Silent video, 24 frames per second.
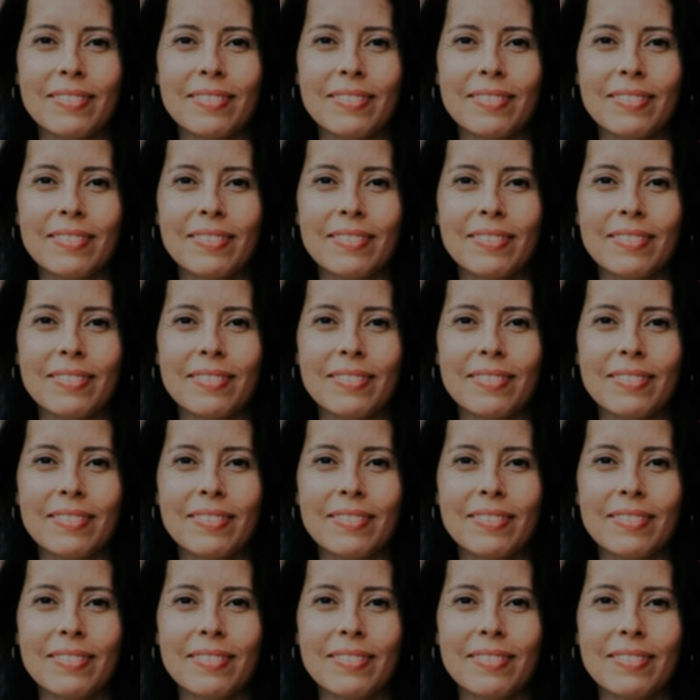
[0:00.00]

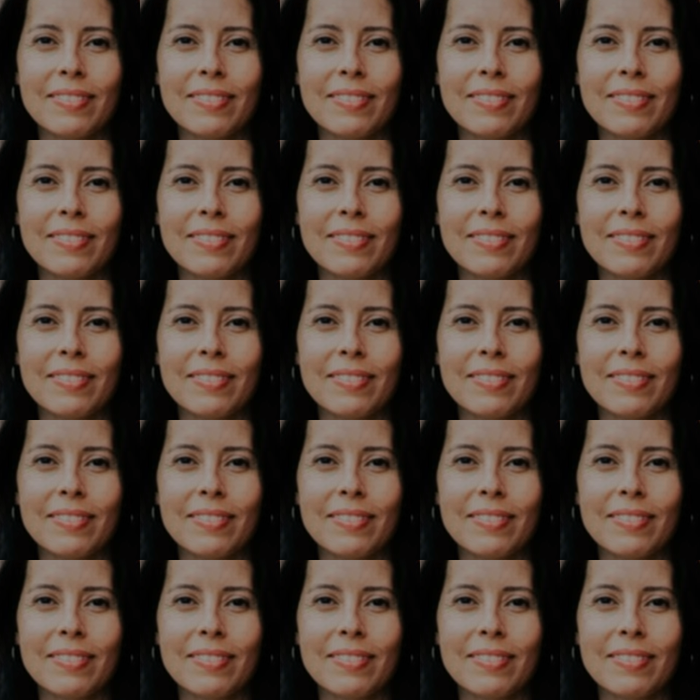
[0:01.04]

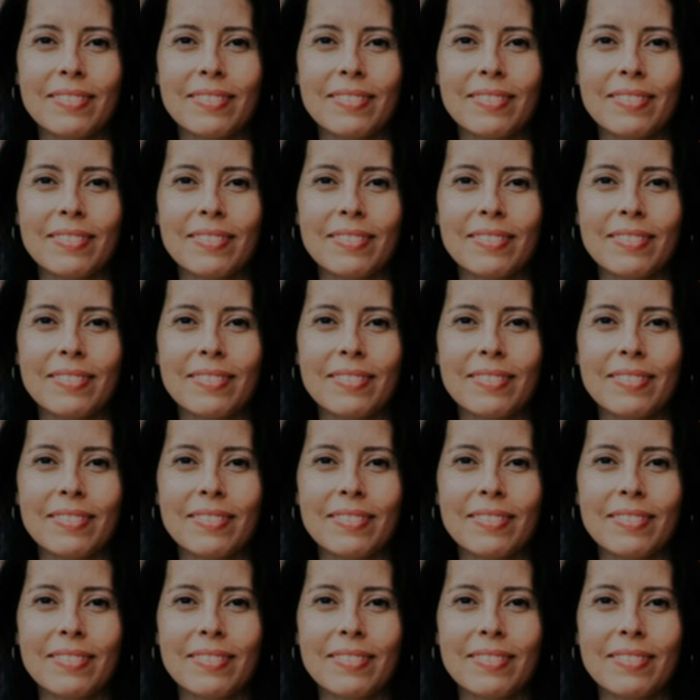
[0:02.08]

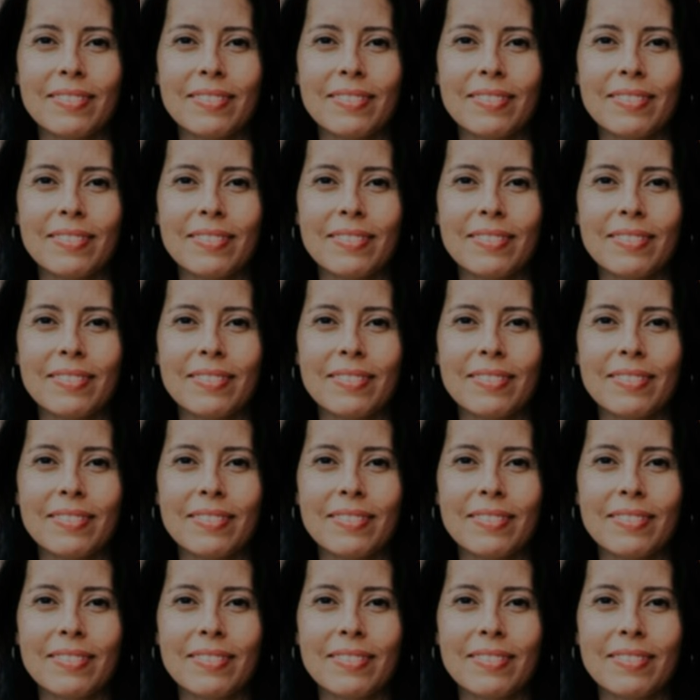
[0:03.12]

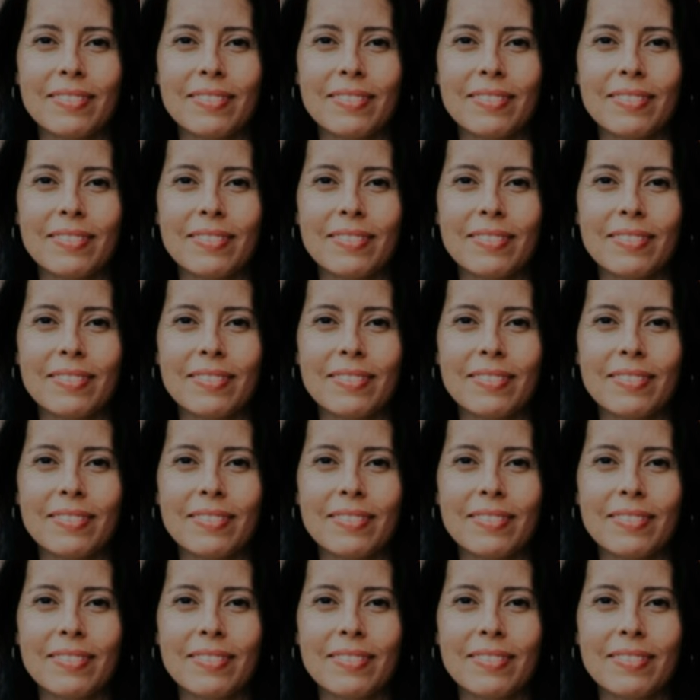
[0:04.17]

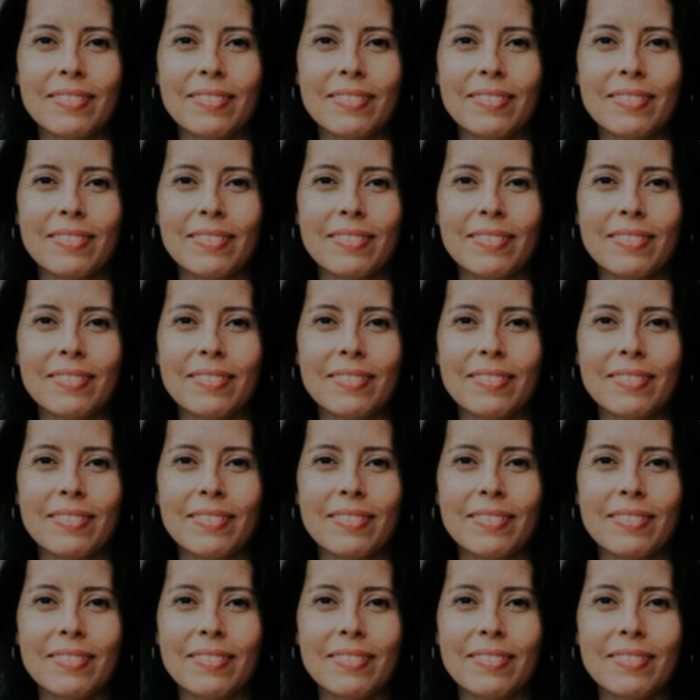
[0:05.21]

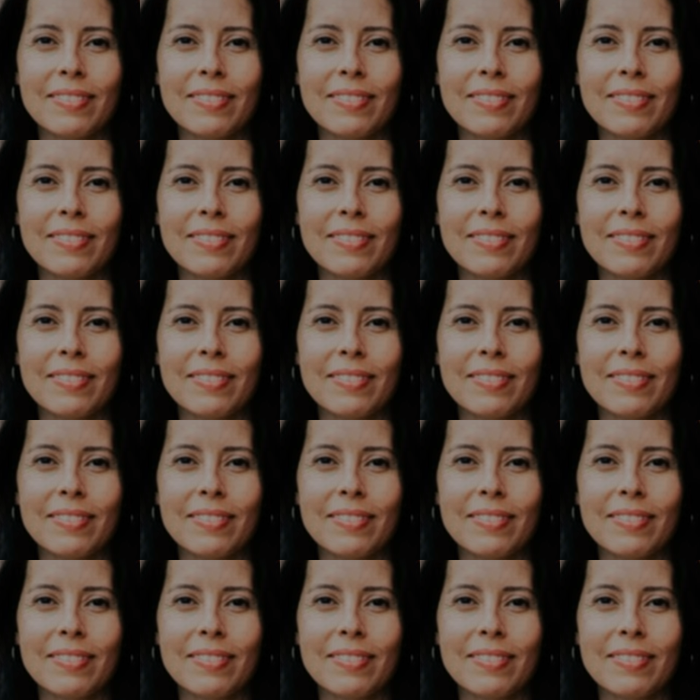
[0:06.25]

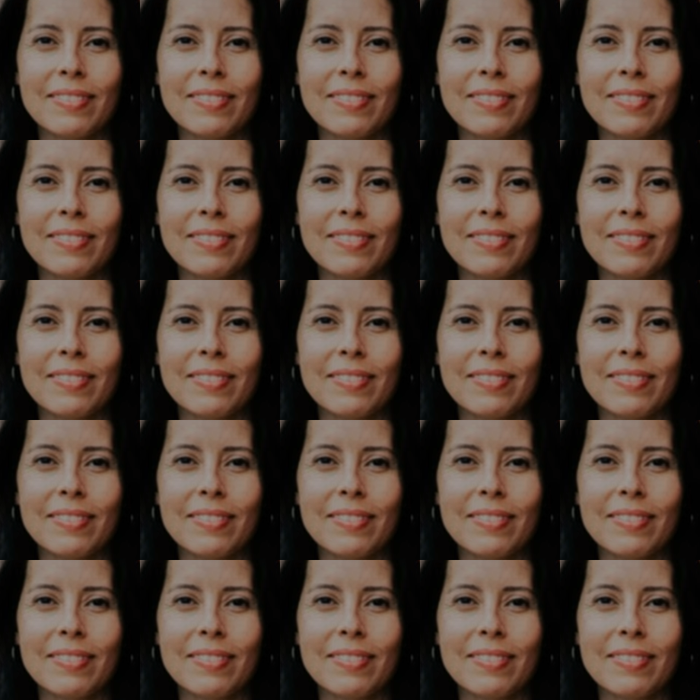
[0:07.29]
The face doesn't move, so there is nothing to read.